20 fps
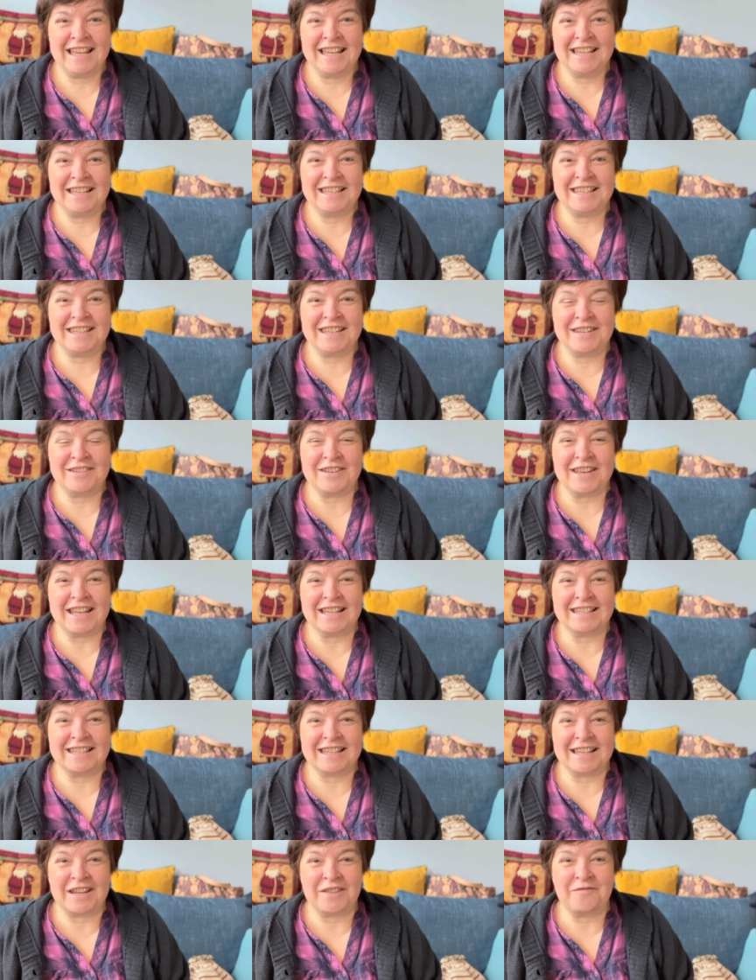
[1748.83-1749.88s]
See you
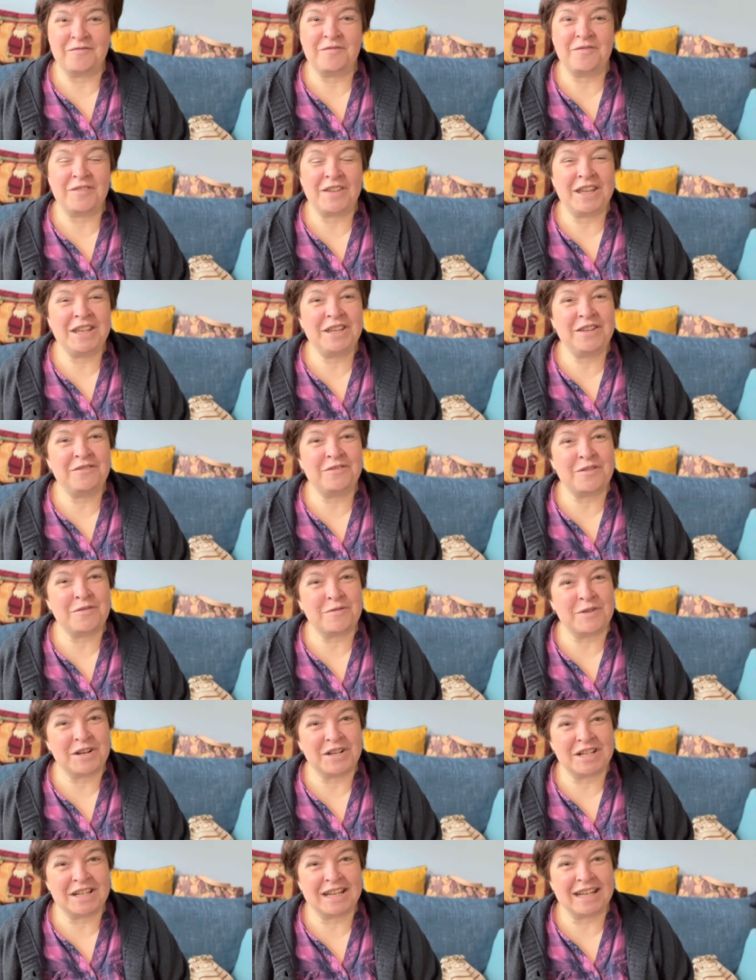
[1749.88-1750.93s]
next time. Thank you for
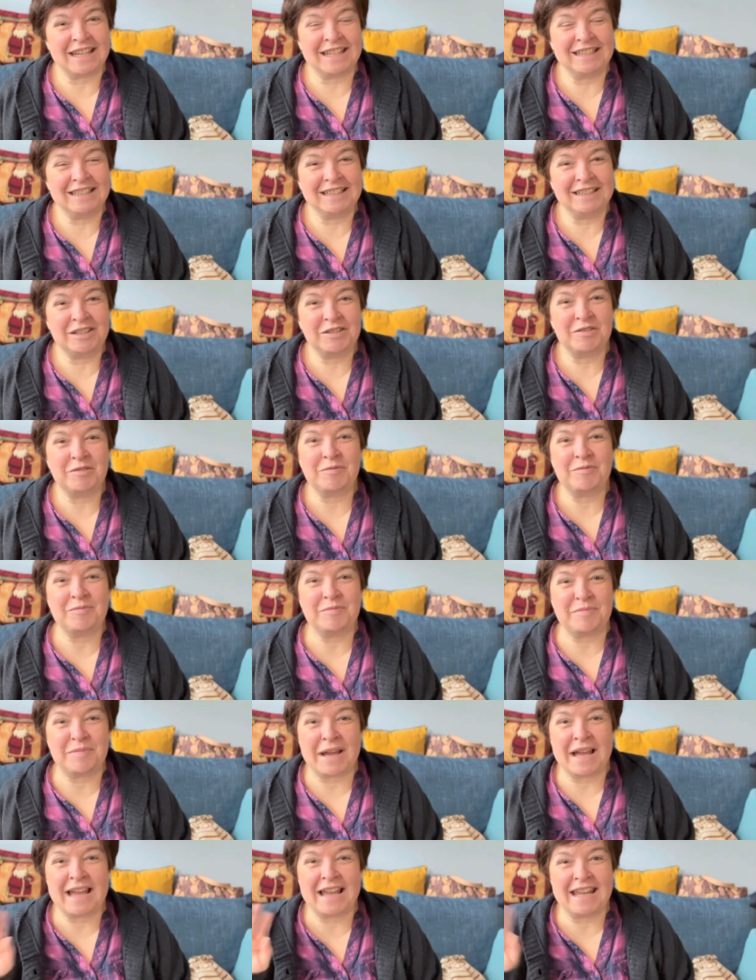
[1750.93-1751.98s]
watching.
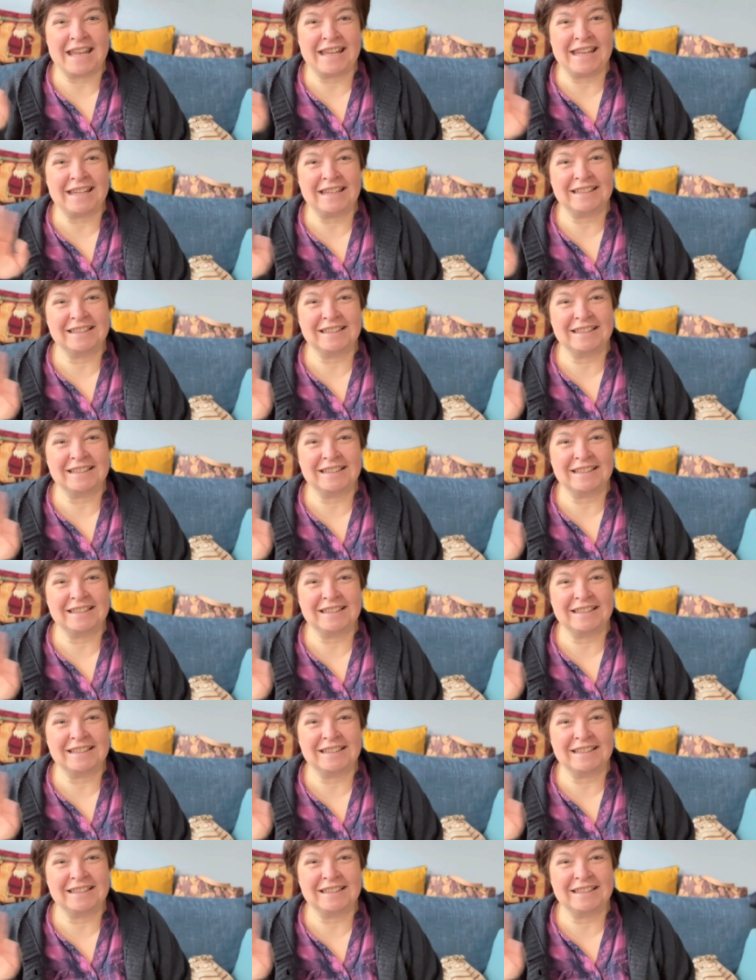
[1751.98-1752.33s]
Bye.